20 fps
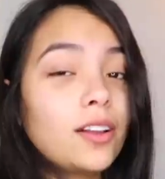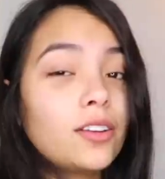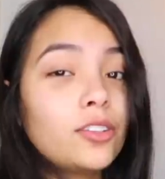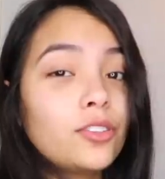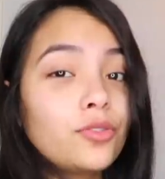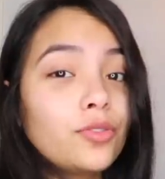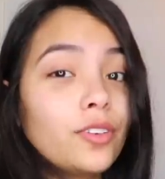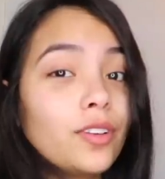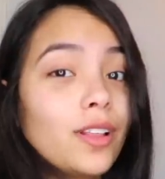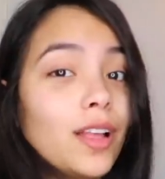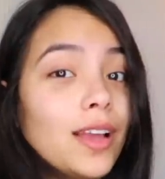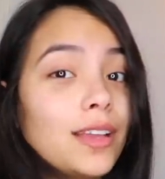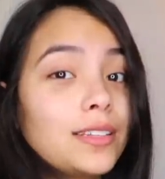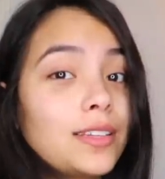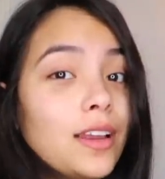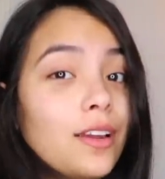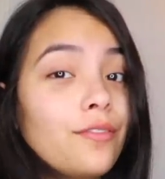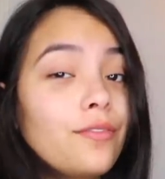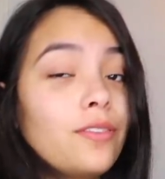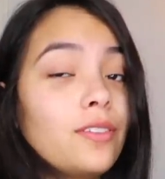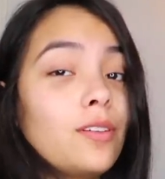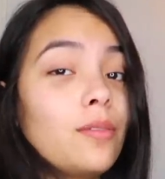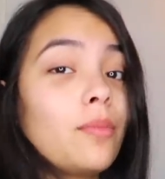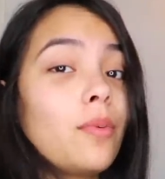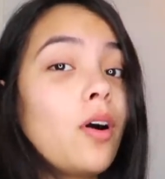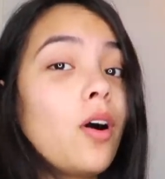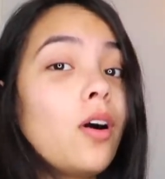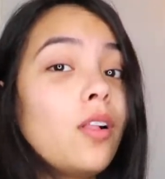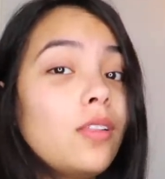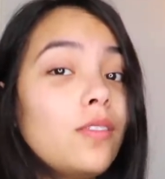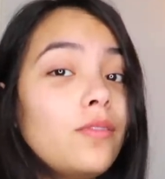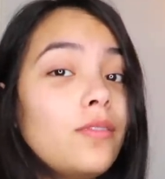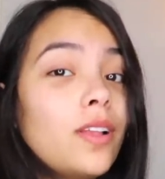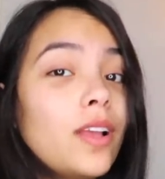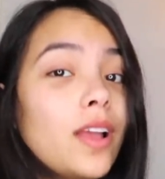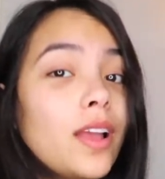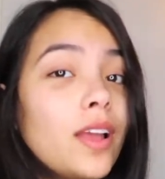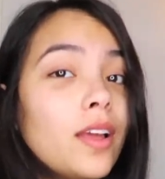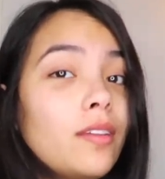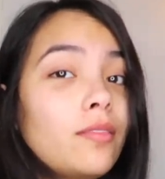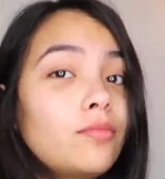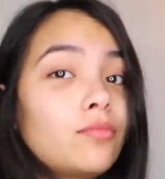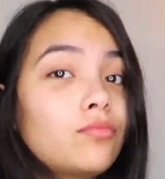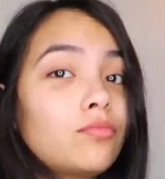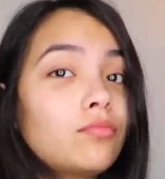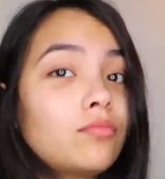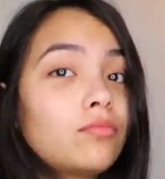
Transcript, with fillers: I just realized I filmed all of that